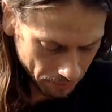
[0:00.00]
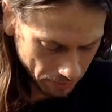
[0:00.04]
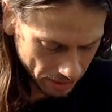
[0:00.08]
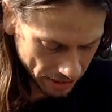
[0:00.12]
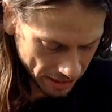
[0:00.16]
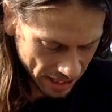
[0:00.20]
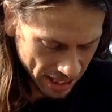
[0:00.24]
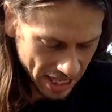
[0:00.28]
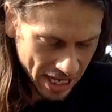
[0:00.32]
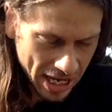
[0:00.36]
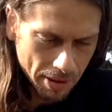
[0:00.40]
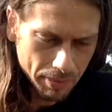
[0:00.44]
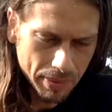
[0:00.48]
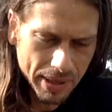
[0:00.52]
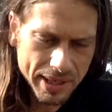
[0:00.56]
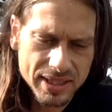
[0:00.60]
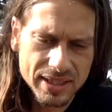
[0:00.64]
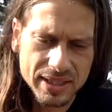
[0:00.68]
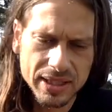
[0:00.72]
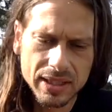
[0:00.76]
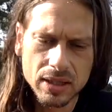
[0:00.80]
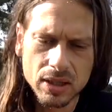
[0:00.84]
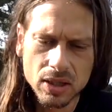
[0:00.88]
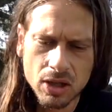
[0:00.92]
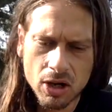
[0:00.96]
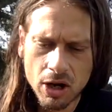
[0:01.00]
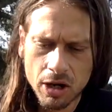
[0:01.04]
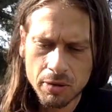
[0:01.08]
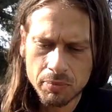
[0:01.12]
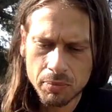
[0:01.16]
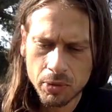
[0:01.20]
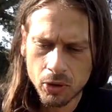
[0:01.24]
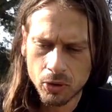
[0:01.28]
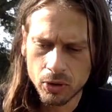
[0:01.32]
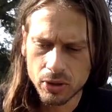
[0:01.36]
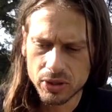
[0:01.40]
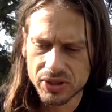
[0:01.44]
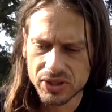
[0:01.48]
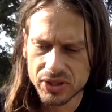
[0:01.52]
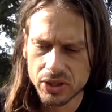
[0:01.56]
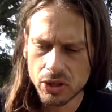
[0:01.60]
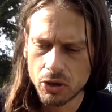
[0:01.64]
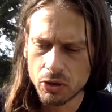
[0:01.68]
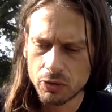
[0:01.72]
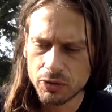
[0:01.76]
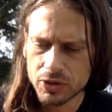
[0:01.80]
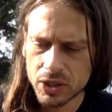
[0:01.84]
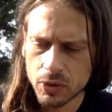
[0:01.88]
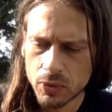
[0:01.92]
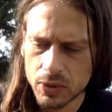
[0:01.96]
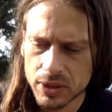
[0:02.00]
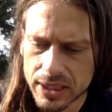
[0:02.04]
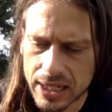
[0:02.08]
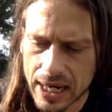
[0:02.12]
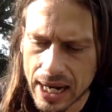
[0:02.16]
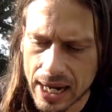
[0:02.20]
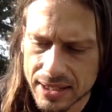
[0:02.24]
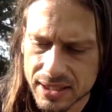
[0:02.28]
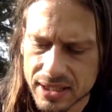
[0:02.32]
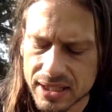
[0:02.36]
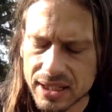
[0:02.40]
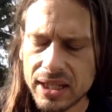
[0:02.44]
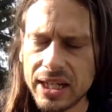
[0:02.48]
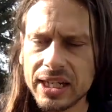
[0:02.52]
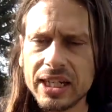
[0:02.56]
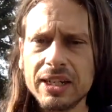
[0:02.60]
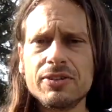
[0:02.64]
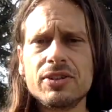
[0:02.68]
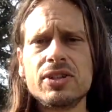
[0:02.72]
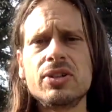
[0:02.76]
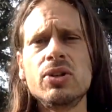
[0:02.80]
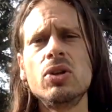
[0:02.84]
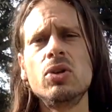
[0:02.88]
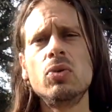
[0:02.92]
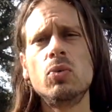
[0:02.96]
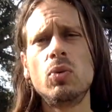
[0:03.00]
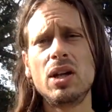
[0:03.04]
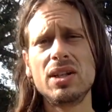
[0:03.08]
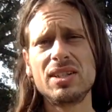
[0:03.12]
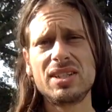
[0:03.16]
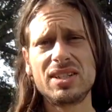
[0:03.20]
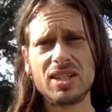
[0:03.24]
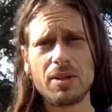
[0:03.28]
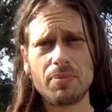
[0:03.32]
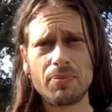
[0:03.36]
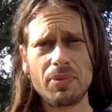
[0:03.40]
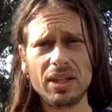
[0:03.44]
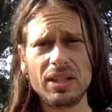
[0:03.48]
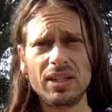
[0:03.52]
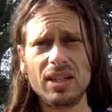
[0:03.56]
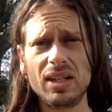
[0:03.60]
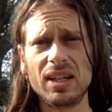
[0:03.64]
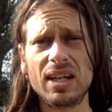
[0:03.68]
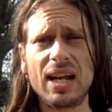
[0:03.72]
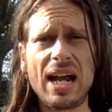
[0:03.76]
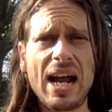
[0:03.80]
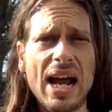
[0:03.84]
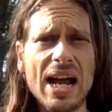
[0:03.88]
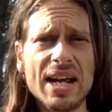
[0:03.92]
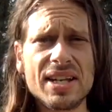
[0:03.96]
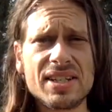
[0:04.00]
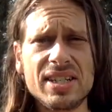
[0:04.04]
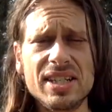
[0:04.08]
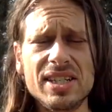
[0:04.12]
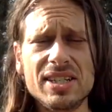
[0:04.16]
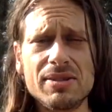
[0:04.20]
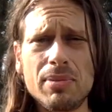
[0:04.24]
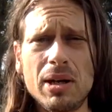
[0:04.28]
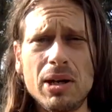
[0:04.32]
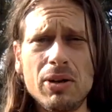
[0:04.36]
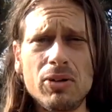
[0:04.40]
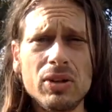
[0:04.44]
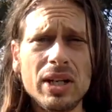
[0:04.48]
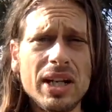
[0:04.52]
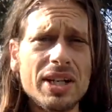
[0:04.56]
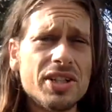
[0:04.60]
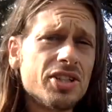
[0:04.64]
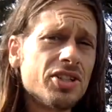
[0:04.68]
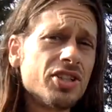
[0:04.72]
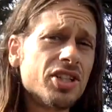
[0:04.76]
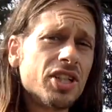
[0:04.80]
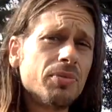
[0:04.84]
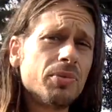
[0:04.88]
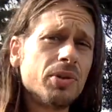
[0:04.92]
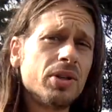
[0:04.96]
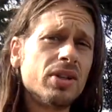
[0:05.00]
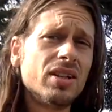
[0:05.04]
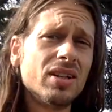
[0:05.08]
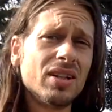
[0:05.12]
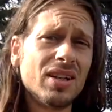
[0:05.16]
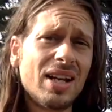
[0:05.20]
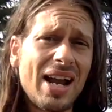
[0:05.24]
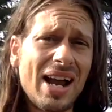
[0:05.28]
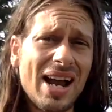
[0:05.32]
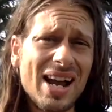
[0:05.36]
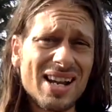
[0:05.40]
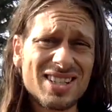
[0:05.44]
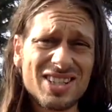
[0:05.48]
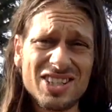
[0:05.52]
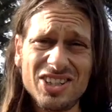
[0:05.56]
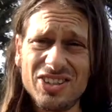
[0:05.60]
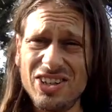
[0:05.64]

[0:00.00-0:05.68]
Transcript: But basically, lawnmower. So if someone's asking, like, if someone wants something to last, is my relationship going to last?